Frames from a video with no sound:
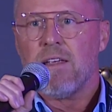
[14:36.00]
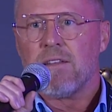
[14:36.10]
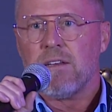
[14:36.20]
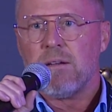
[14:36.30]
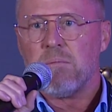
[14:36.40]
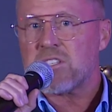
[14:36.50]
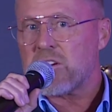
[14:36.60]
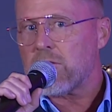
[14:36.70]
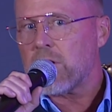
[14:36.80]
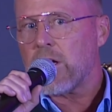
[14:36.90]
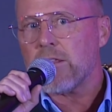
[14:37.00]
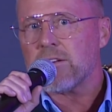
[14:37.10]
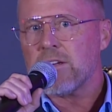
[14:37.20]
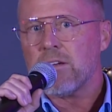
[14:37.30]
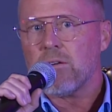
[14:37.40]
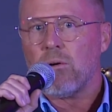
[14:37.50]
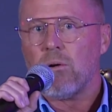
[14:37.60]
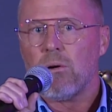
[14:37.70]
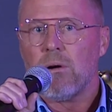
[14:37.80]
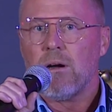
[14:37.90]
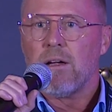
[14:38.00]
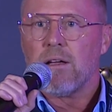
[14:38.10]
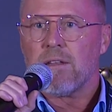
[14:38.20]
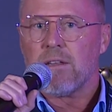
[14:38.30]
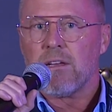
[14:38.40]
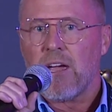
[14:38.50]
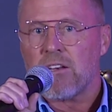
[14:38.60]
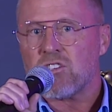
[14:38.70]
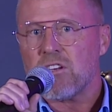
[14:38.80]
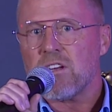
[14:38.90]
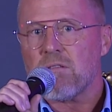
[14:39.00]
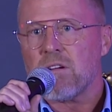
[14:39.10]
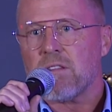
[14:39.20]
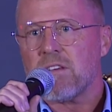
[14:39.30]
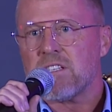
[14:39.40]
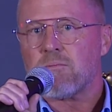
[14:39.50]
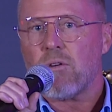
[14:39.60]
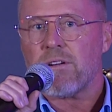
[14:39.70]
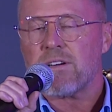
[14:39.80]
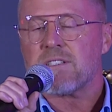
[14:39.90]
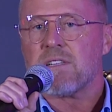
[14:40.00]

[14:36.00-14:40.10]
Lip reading: the materiality or the engineering of these products.